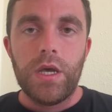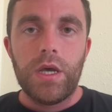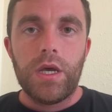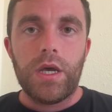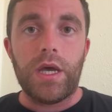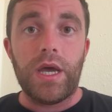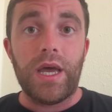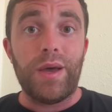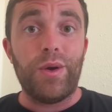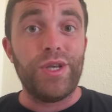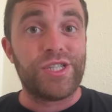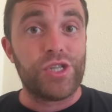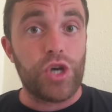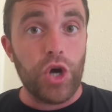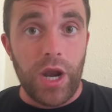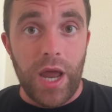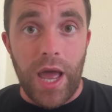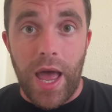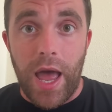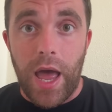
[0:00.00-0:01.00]
is
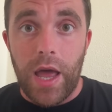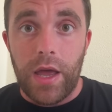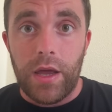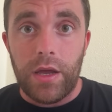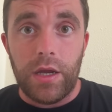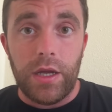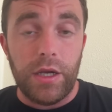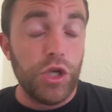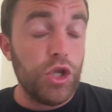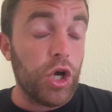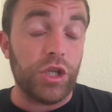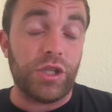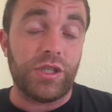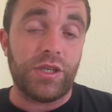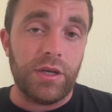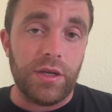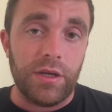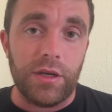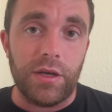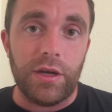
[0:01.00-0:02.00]

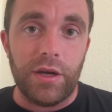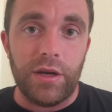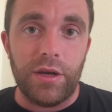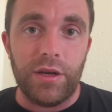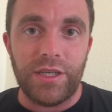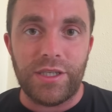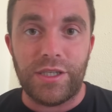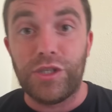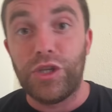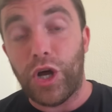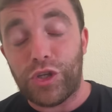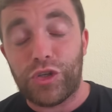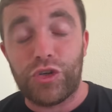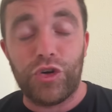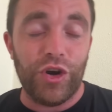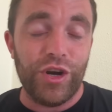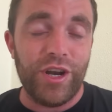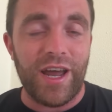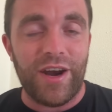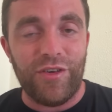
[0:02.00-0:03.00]
not
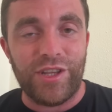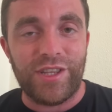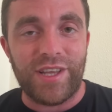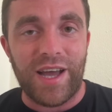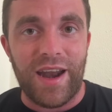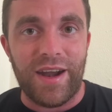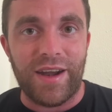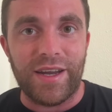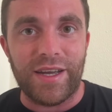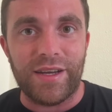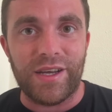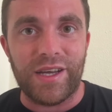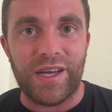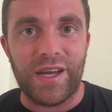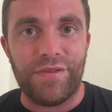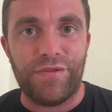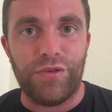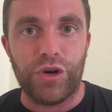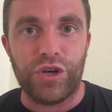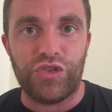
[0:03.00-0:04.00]
gonna return
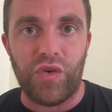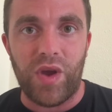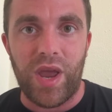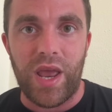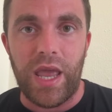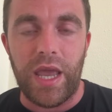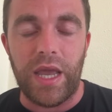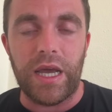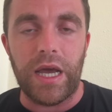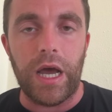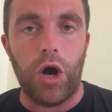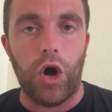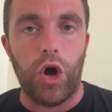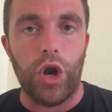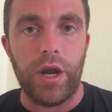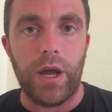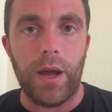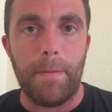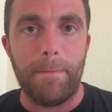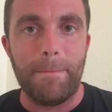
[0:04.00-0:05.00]
for training
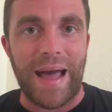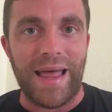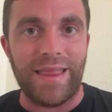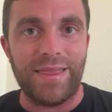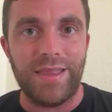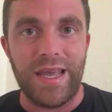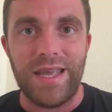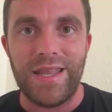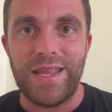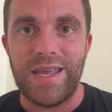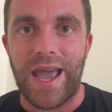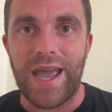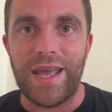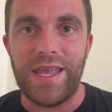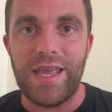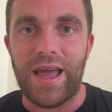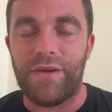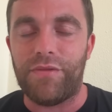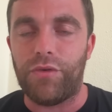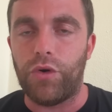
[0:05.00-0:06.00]
on Monday. The
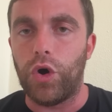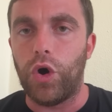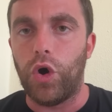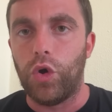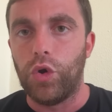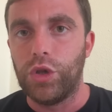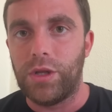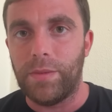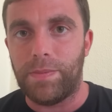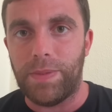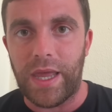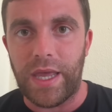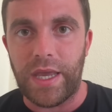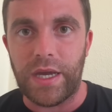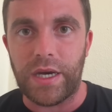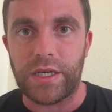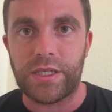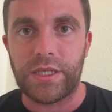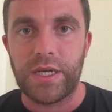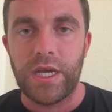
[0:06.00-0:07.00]
idea for all the
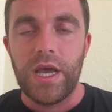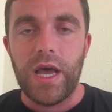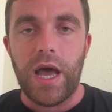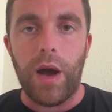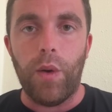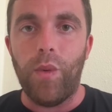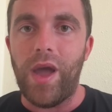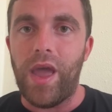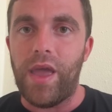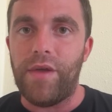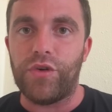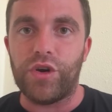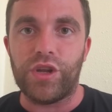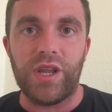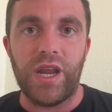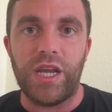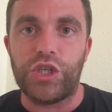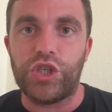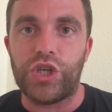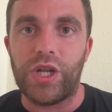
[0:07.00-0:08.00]
players away for the
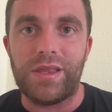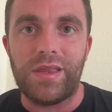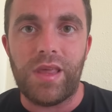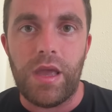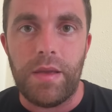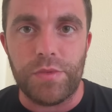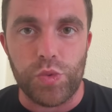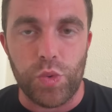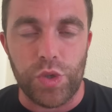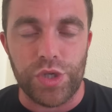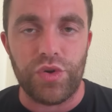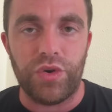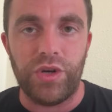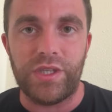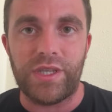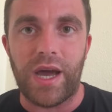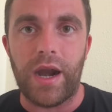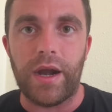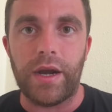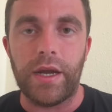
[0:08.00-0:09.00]
national teams was to
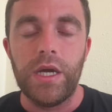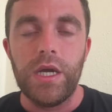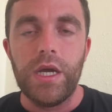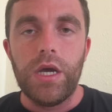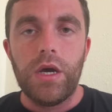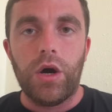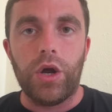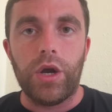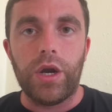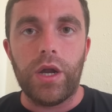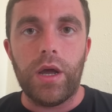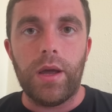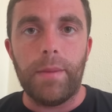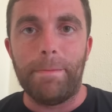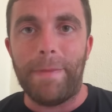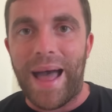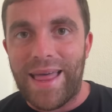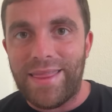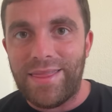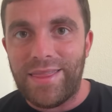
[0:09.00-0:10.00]
return on
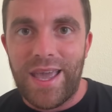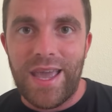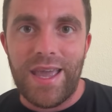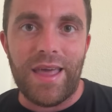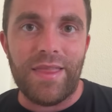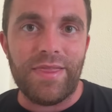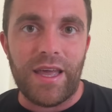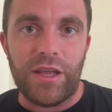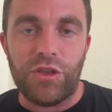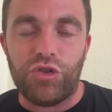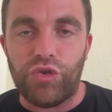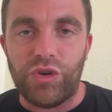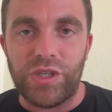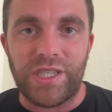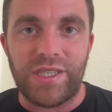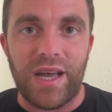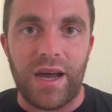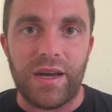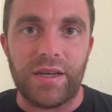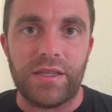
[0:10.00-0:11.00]
Monday and then to
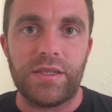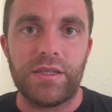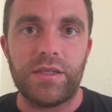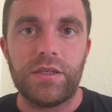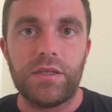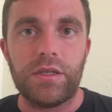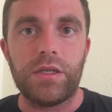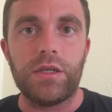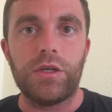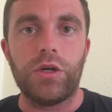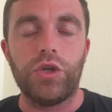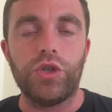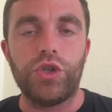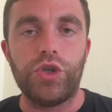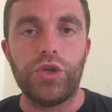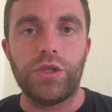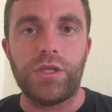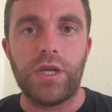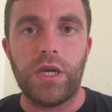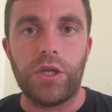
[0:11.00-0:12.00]
restart on
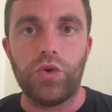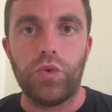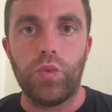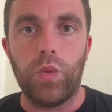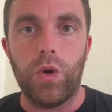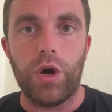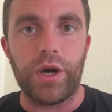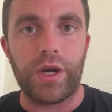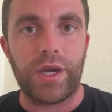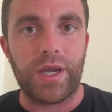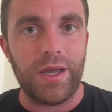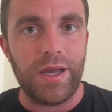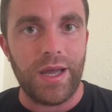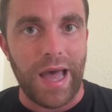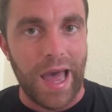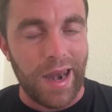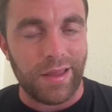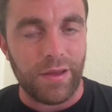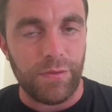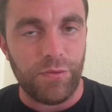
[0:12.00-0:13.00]
Tuesday to work
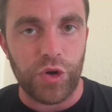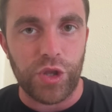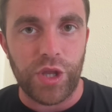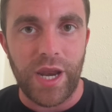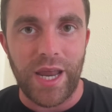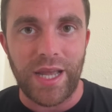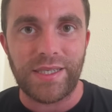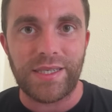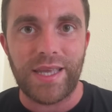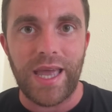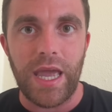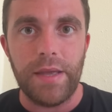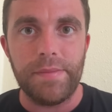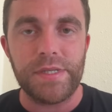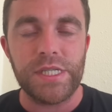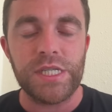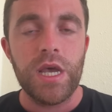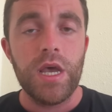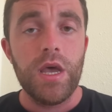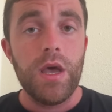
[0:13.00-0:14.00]
hard for the next
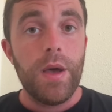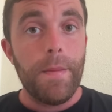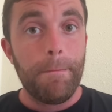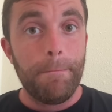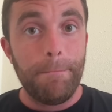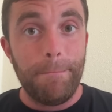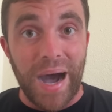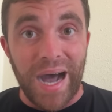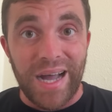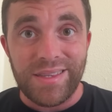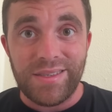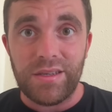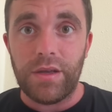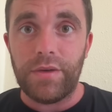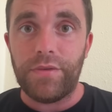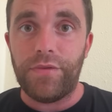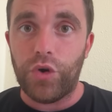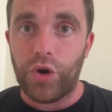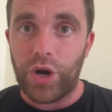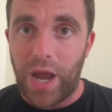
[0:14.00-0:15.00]
games. But
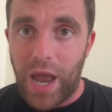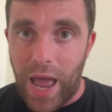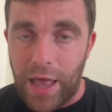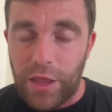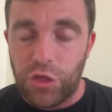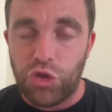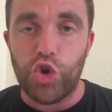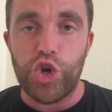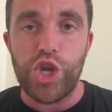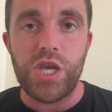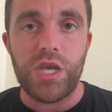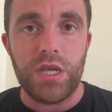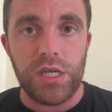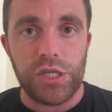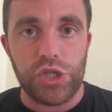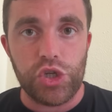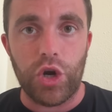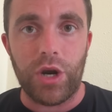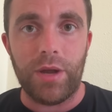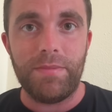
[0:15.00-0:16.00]
for Antony,
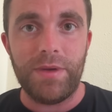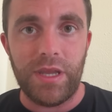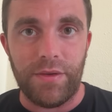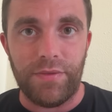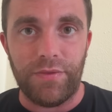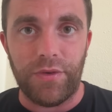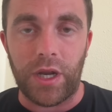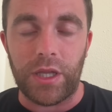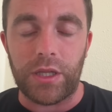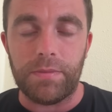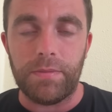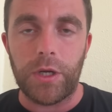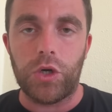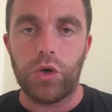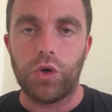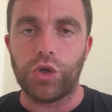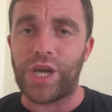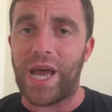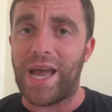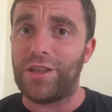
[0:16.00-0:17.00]
it's gonna be different,
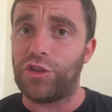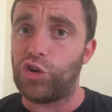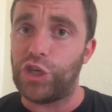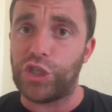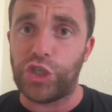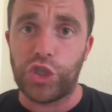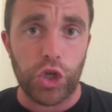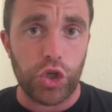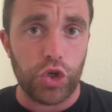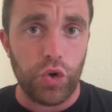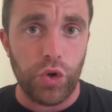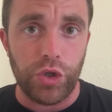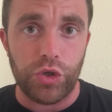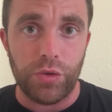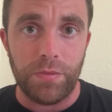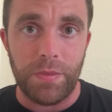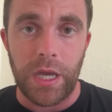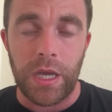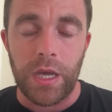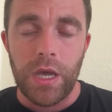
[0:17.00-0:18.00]
because Antony is not going
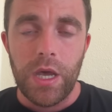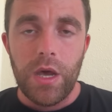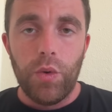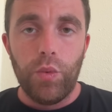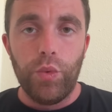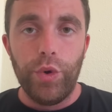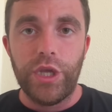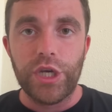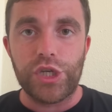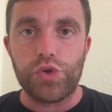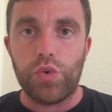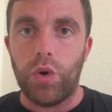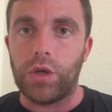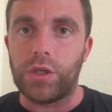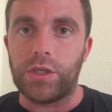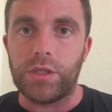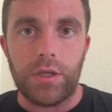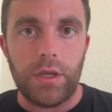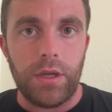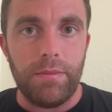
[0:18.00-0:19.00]
to be with the
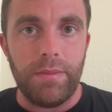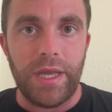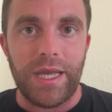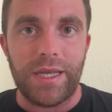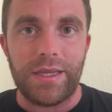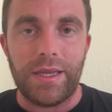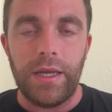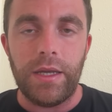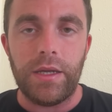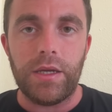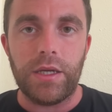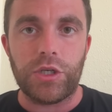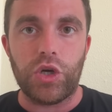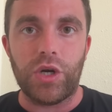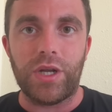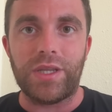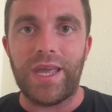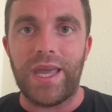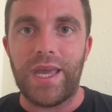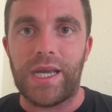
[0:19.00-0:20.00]
squad immediately. It's
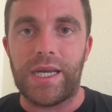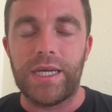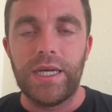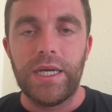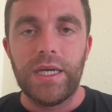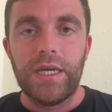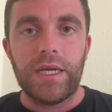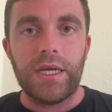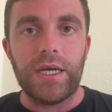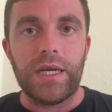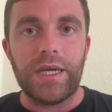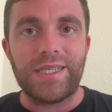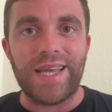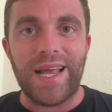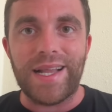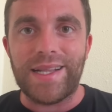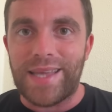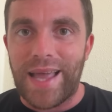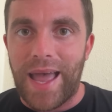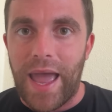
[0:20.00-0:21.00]
gonna take
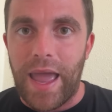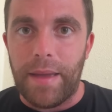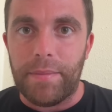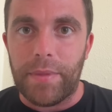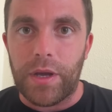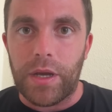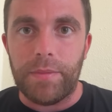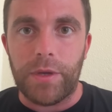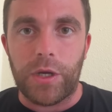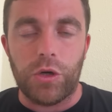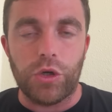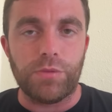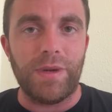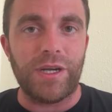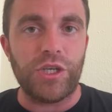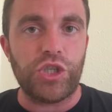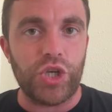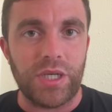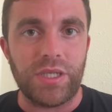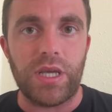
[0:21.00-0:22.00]
some time, because
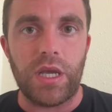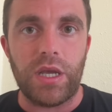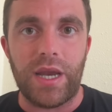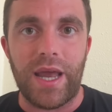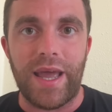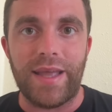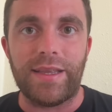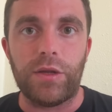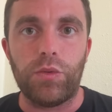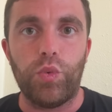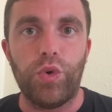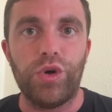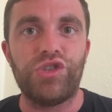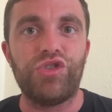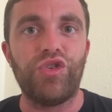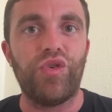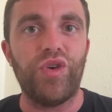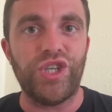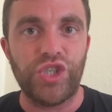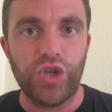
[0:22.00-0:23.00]
Manchester United want
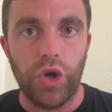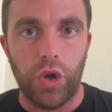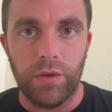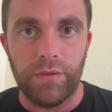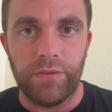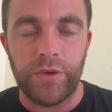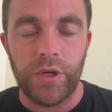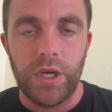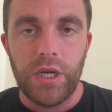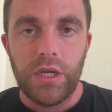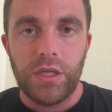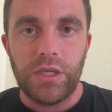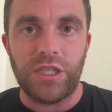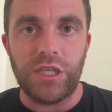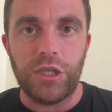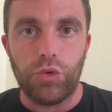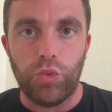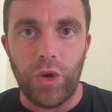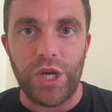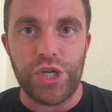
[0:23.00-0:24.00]
to resolve the
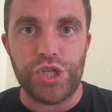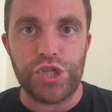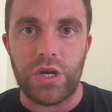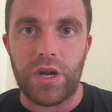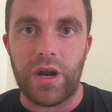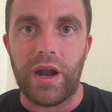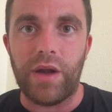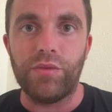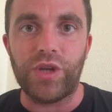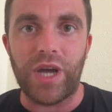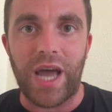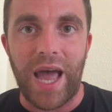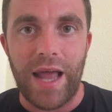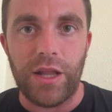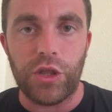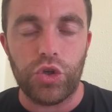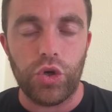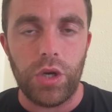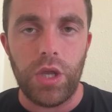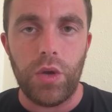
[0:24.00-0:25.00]
situation around
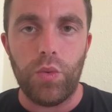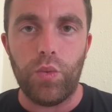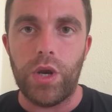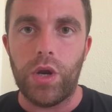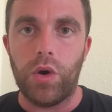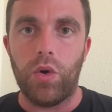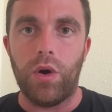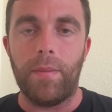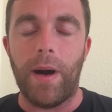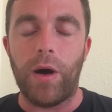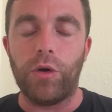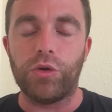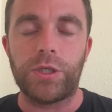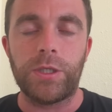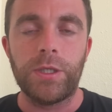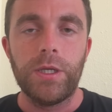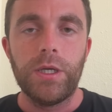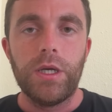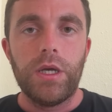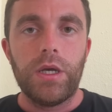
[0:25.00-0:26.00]
Antony. We know about
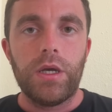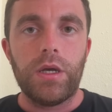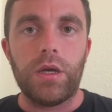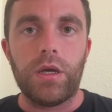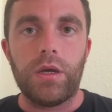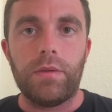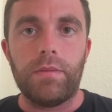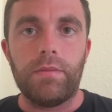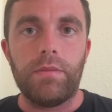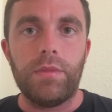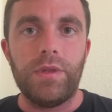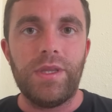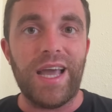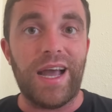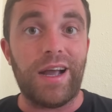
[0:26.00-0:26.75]
the